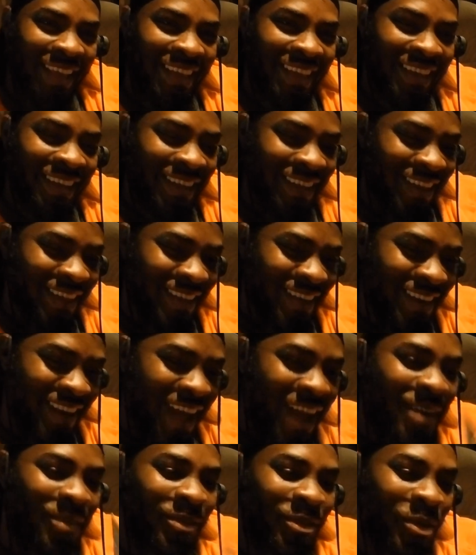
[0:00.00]
fifty.
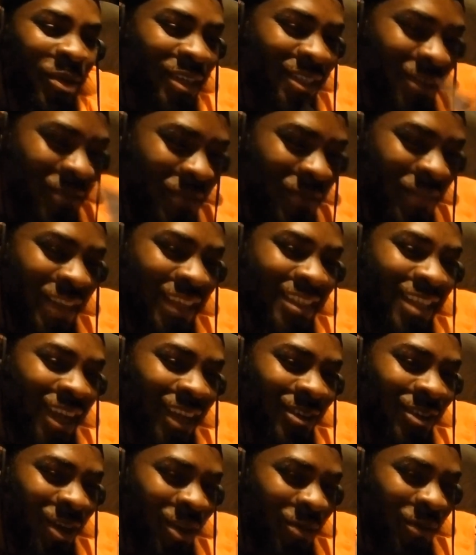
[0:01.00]
And two
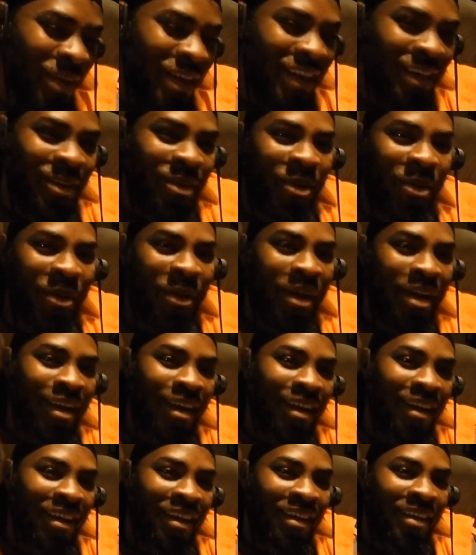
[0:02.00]
hundred fifty is actually when
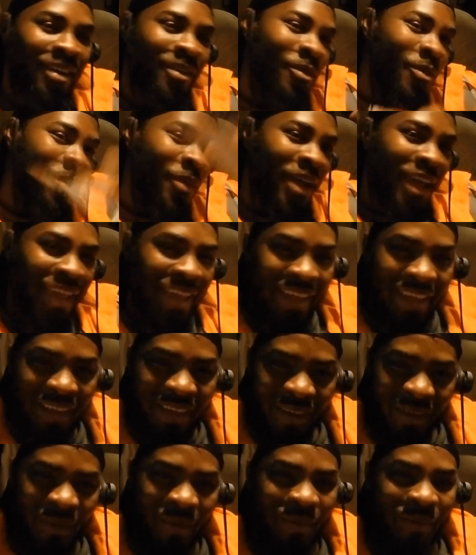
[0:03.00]
it go
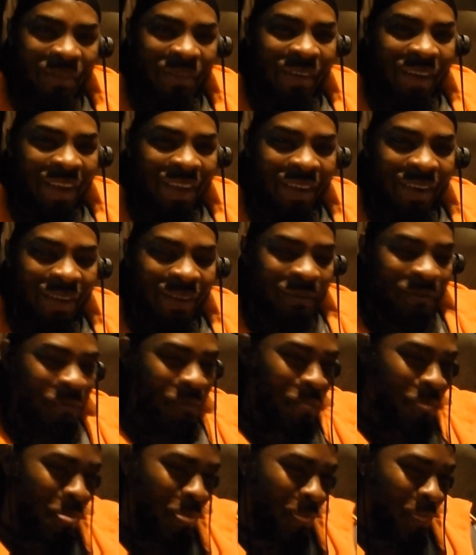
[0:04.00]
way
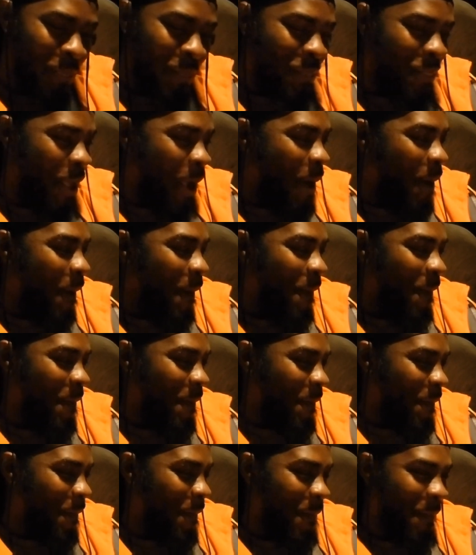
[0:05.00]
over, you know?
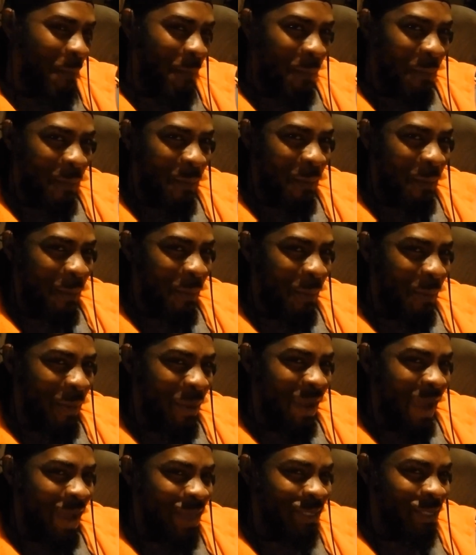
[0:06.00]
Now,
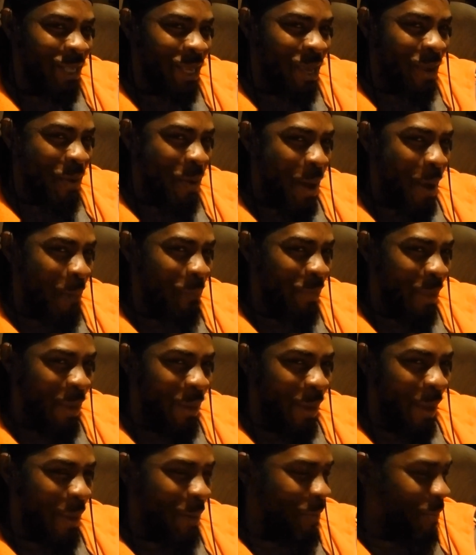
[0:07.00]
do you guys think
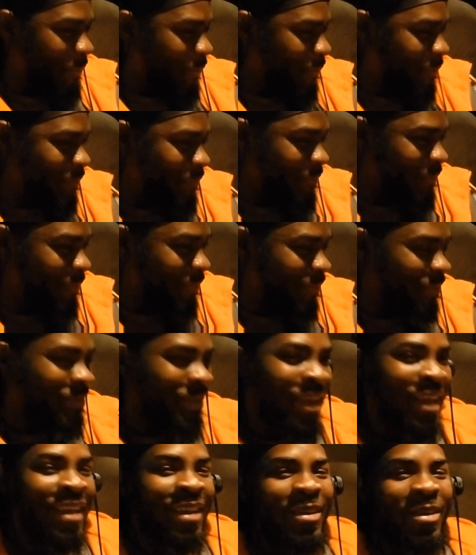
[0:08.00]
you what I'm thinking?
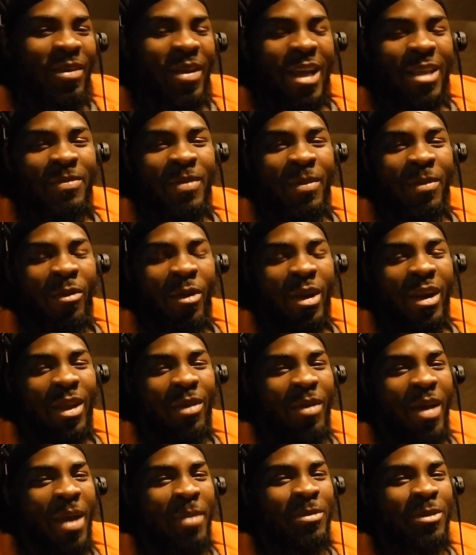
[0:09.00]
You
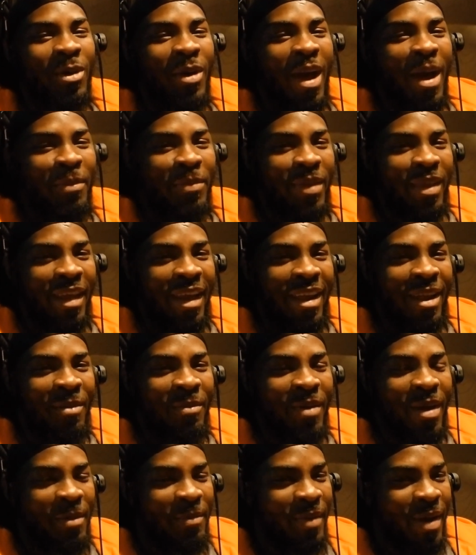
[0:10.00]
guys may be wondering why I'm so
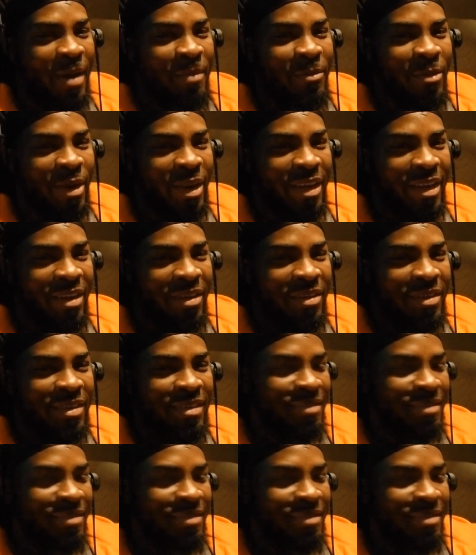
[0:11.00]
happy and I'm, I'm, I'm